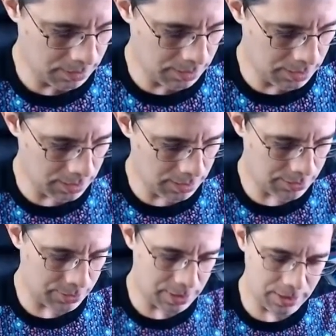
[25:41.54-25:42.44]
And
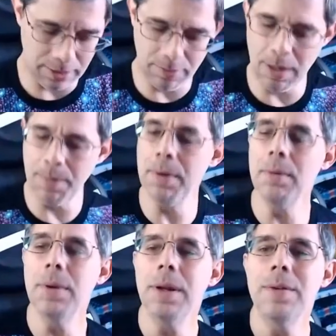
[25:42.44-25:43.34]
inside the
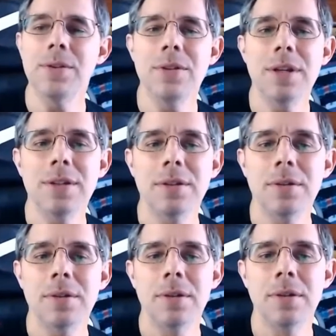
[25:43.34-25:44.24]
wrapper, we have this nice
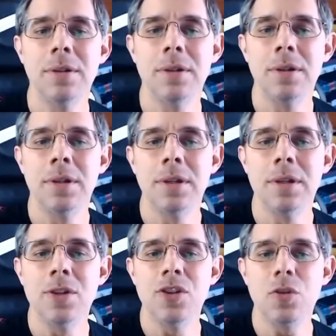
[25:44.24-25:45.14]
little
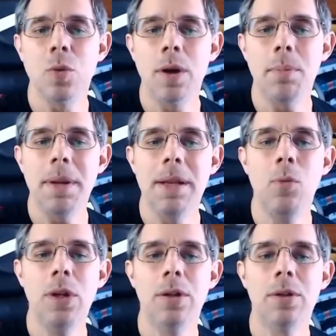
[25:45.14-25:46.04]
square
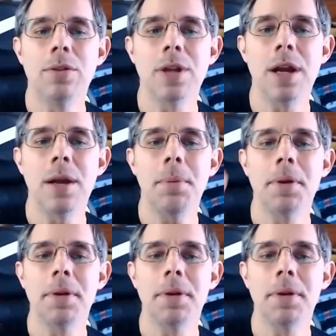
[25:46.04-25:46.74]
pinwheel top.